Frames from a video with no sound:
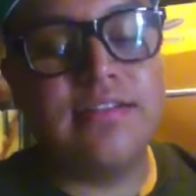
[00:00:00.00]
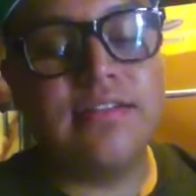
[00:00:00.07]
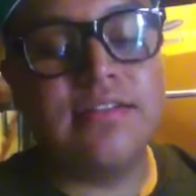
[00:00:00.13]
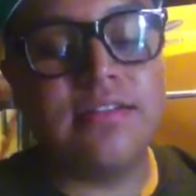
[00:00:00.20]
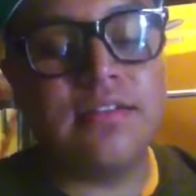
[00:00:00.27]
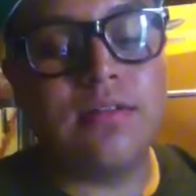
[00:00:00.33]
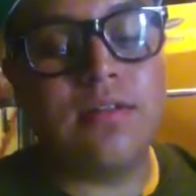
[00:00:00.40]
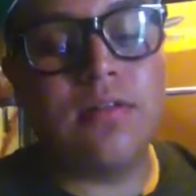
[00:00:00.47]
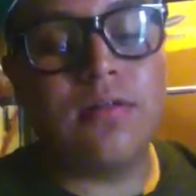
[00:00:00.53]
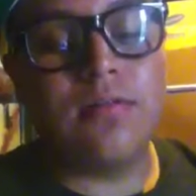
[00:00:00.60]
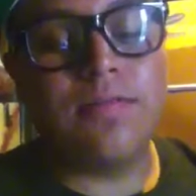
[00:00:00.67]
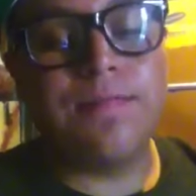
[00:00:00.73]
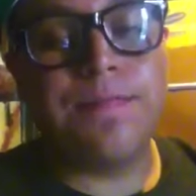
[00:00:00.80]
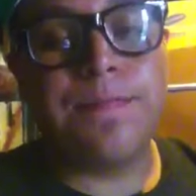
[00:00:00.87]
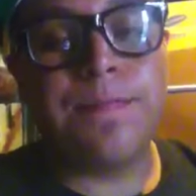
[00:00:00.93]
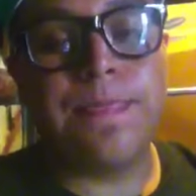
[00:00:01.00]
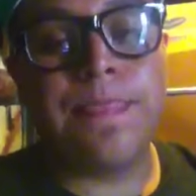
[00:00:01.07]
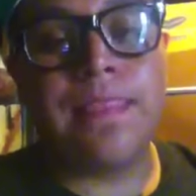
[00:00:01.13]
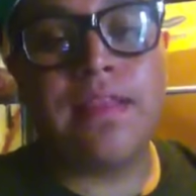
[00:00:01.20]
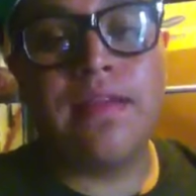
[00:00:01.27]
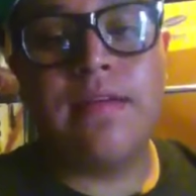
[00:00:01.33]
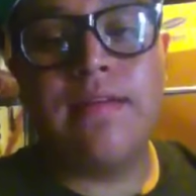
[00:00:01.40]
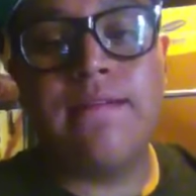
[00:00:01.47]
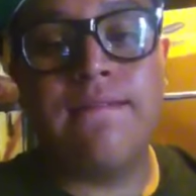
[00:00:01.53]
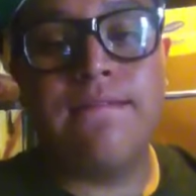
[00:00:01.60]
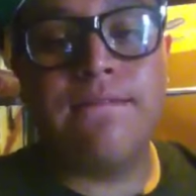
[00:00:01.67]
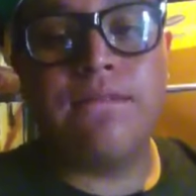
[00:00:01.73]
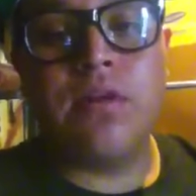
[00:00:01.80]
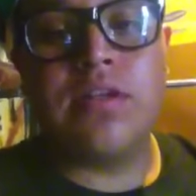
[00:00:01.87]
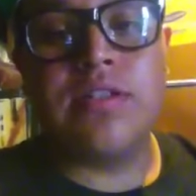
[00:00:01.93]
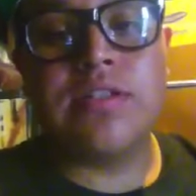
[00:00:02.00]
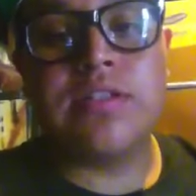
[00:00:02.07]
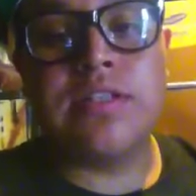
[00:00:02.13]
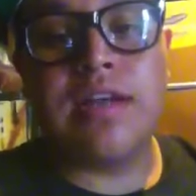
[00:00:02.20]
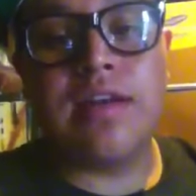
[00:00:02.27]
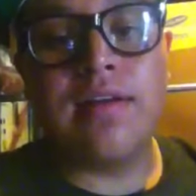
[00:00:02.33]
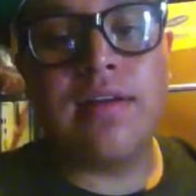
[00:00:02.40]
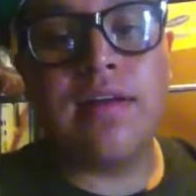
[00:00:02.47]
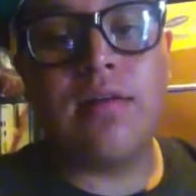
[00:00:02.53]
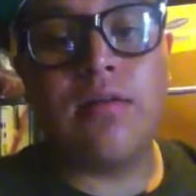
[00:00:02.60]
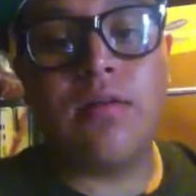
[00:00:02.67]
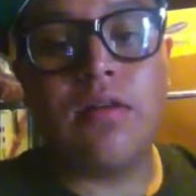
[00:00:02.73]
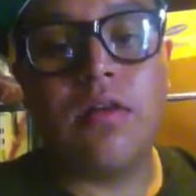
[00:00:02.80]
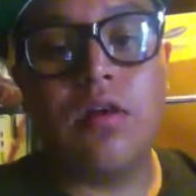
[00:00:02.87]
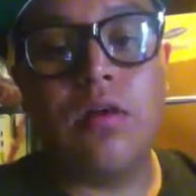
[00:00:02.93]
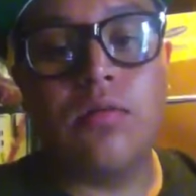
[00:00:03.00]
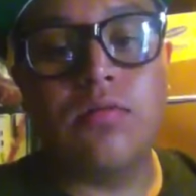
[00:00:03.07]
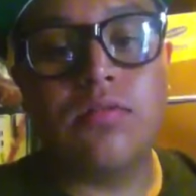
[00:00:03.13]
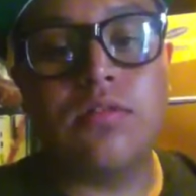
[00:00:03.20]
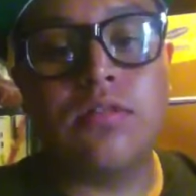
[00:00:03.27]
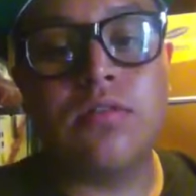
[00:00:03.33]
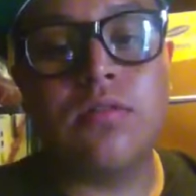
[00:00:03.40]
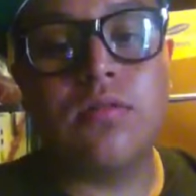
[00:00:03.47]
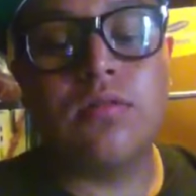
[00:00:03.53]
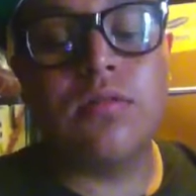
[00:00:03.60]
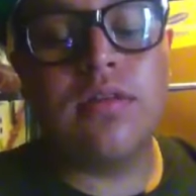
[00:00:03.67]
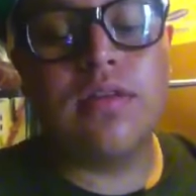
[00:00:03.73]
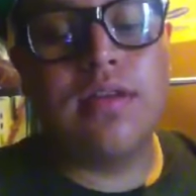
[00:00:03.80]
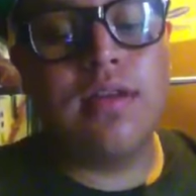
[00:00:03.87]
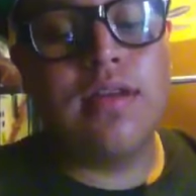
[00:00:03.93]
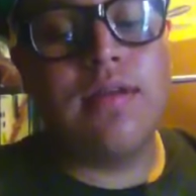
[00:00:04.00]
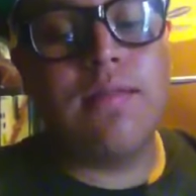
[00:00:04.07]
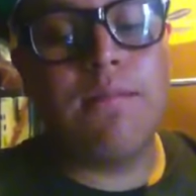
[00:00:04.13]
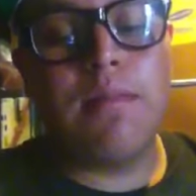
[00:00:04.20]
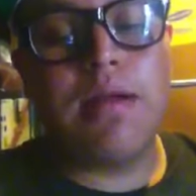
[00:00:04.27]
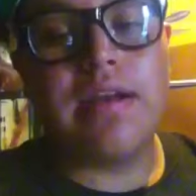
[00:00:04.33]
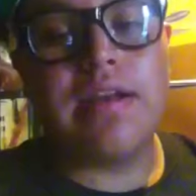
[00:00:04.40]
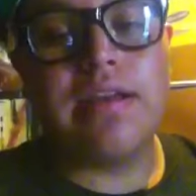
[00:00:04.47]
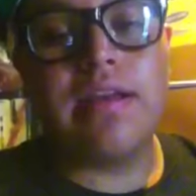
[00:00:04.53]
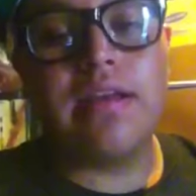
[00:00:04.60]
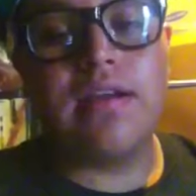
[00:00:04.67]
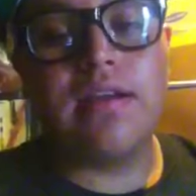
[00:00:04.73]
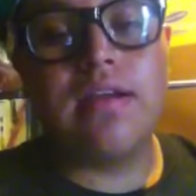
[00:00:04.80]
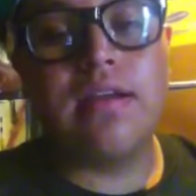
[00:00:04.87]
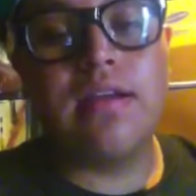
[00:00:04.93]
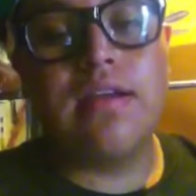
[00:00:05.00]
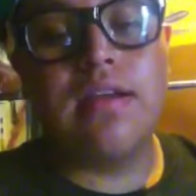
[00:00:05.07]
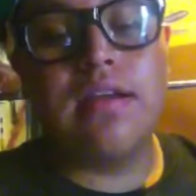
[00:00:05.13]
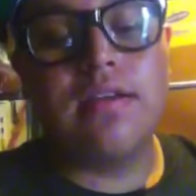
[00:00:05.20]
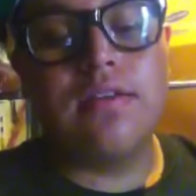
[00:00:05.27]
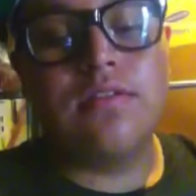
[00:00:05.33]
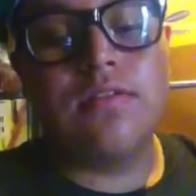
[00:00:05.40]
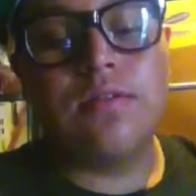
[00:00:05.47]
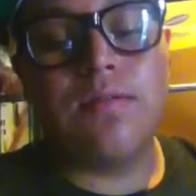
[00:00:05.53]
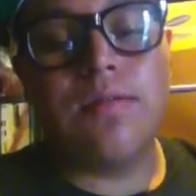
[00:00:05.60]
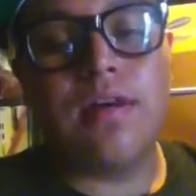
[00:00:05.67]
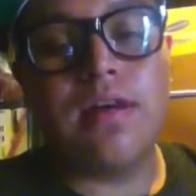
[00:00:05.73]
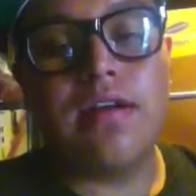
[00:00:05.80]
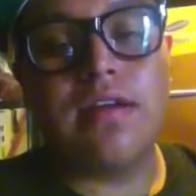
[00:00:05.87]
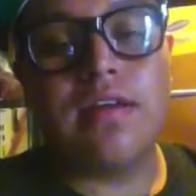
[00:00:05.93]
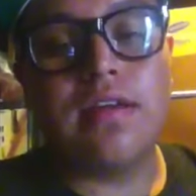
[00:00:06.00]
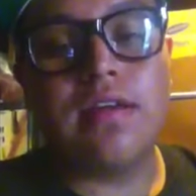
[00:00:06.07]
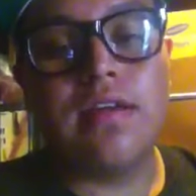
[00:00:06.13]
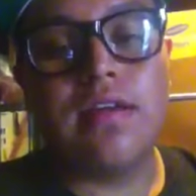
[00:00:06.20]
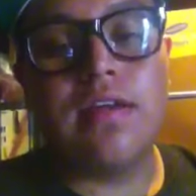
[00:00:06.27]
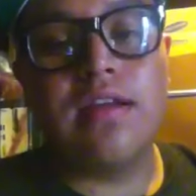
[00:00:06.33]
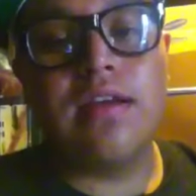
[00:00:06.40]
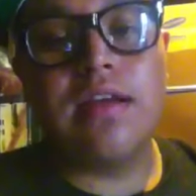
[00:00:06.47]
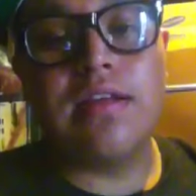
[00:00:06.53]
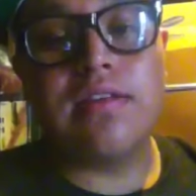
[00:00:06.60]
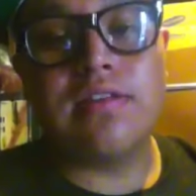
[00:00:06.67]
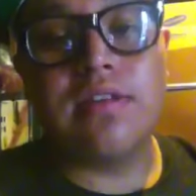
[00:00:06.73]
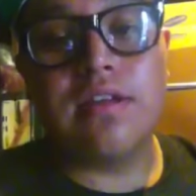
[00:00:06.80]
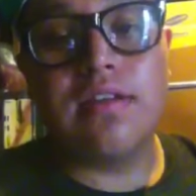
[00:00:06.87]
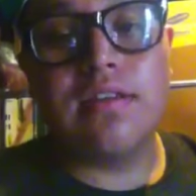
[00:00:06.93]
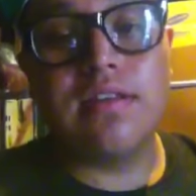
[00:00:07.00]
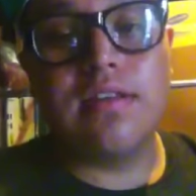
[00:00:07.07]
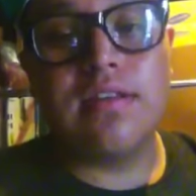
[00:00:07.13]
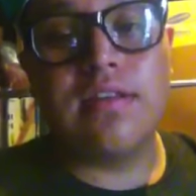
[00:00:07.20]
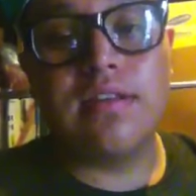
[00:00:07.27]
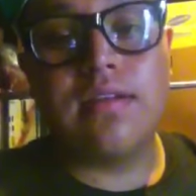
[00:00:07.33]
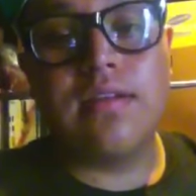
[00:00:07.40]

So, first shout out goes to my nigga Giovanni and Jonathan.